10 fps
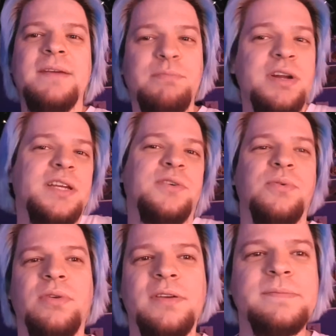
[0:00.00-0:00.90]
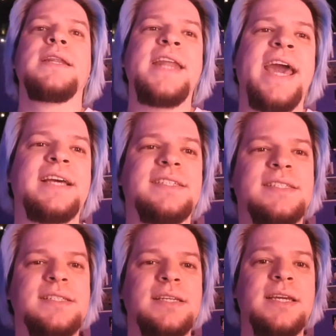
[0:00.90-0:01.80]
Pretty cool.
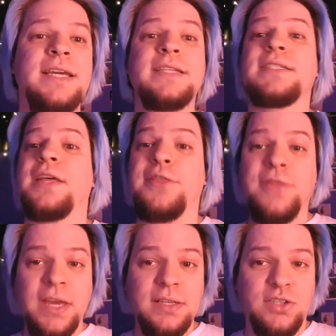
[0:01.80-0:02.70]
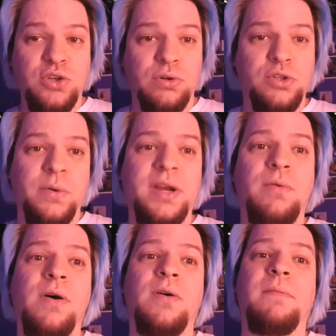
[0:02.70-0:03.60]
Next is Things You're Doing
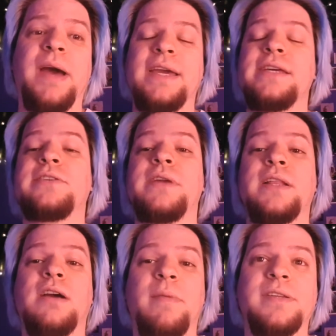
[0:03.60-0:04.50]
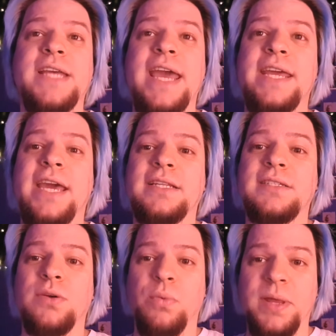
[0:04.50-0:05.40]
Wrong by Internet Comment
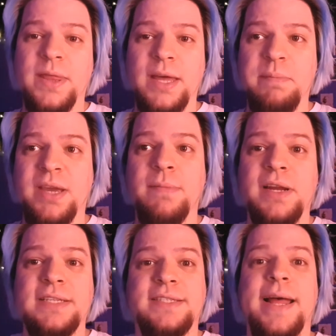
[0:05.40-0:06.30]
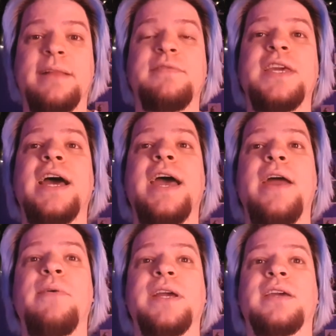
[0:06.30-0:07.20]
Etiquette with Big Money Salvia
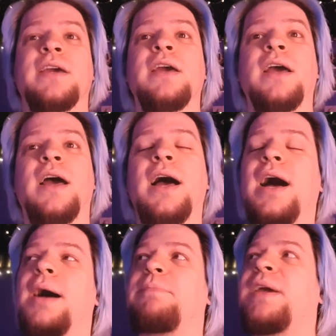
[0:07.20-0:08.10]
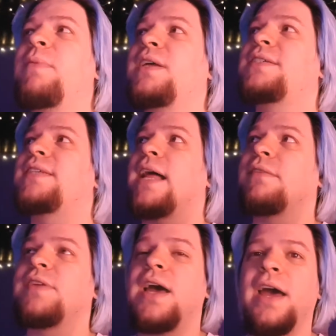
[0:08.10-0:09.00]
Eric. Big Money
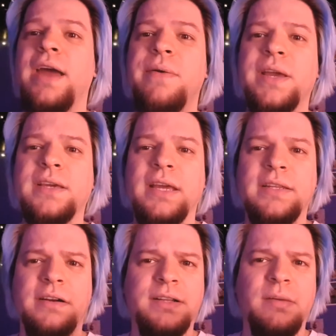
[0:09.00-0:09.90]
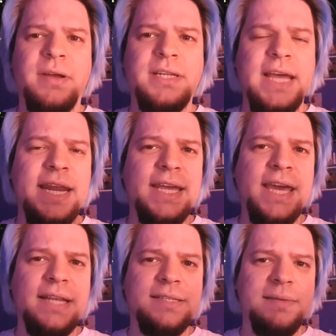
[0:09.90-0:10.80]
Salvia Eric, Internet Comment
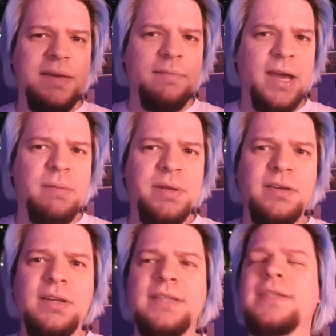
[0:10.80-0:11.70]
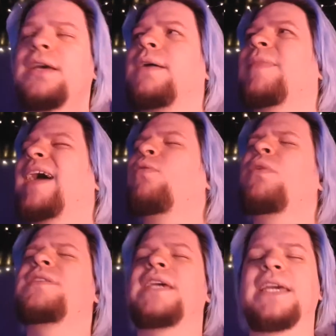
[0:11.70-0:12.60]
Etiquette, in my opinion, is, I don't
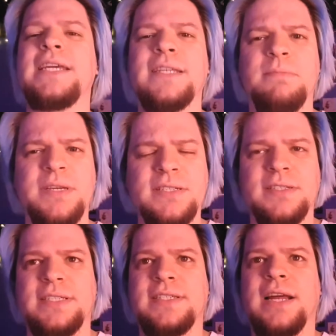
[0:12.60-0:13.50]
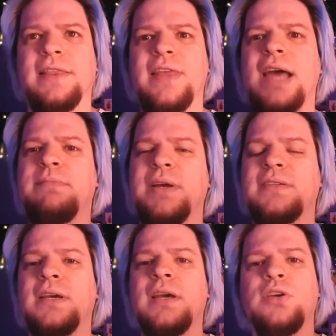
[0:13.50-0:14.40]
want to say hit and miss because it's not that, but
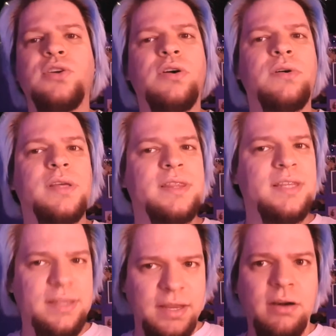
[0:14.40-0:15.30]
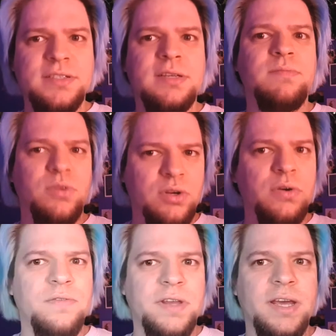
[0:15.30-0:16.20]
you know, there are some
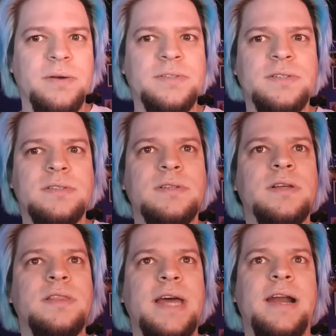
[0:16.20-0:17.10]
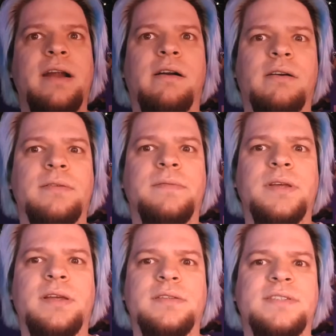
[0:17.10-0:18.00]
good videos that are
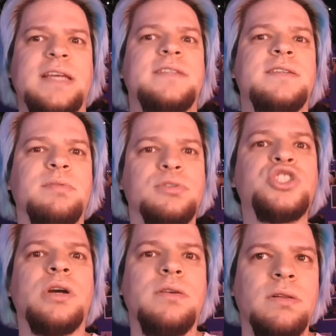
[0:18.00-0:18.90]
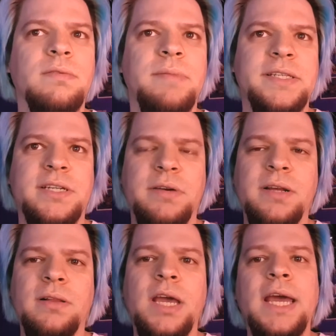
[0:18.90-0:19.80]
sensible chuckle
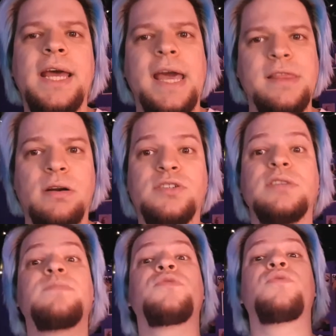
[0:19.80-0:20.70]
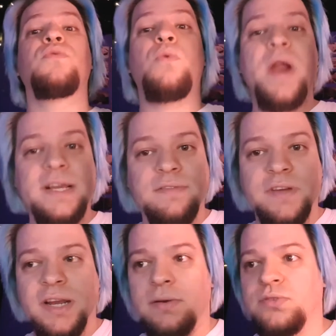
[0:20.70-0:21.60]
material, and there are some great
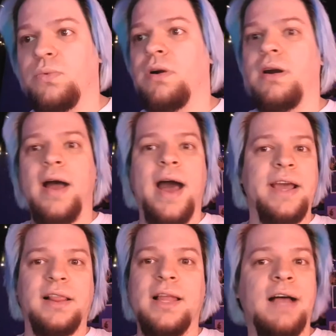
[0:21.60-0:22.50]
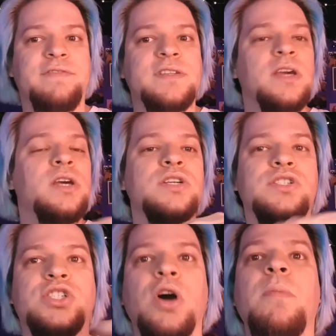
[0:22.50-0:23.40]
videos where I laughed
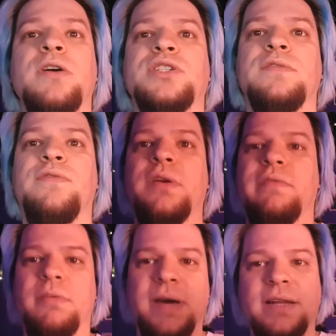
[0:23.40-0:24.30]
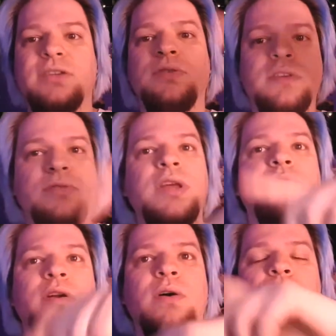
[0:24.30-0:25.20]
so much in front of them, and you
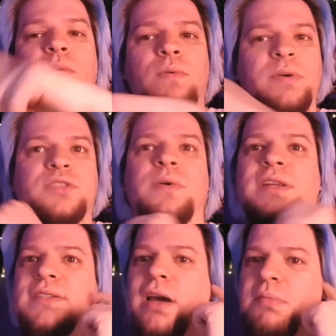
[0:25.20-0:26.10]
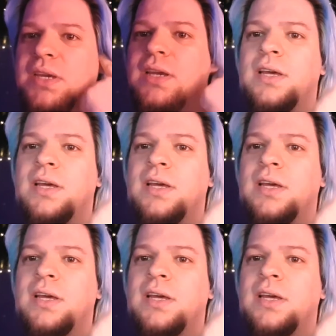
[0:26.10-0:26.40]
never know which one it's gonna be,